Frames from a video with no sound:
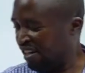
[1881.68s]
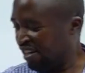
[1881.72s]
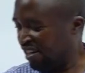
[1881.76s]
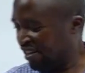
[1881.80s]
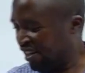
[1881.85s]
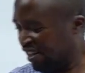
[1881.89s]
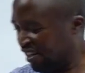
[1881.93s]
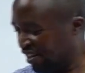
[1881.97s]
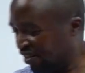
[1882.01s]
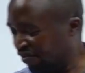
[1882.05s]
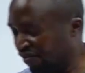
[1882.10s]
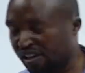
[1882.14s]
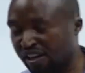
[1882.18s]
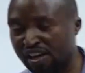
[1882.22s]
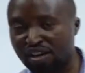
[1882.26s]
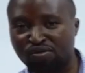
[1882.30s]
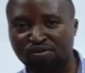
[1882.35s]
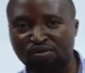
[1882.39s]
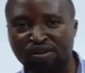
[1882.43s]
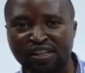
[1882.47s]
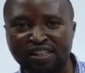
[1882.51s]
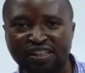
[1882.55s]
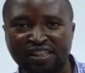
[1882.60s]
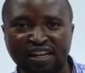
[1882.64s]
scientific
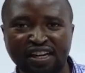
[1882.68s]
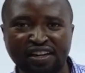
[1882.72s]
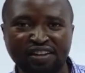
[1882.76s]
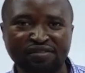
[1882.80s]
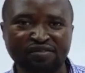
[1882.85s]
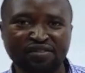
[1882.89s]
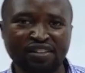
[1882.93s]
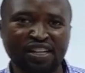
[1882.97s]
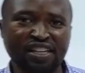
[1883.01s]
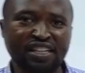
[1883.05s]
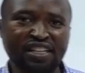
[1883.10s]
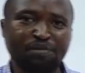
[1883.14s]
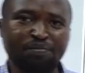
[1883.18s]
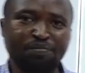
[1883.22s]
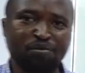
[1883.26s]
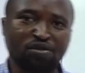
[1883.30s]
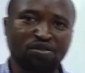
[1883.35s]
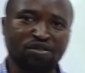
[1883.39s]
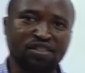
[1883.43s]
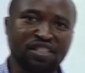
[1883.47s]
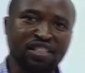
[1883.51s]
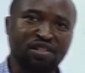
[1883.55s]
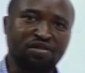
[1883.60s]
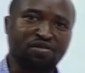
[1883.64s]
calculator and
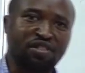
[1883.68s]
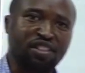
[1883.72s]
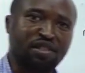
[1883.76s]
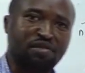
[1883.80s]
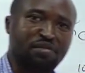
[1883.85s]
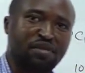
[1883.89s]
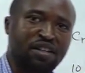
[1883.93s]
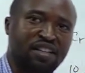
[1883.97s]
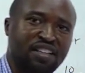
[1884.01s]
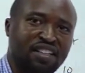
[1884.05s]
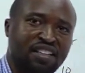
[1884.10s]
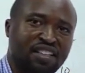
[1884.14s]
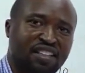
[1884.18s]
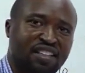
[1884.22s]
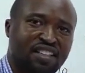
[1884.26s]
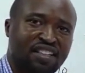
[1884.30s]
proceed with me.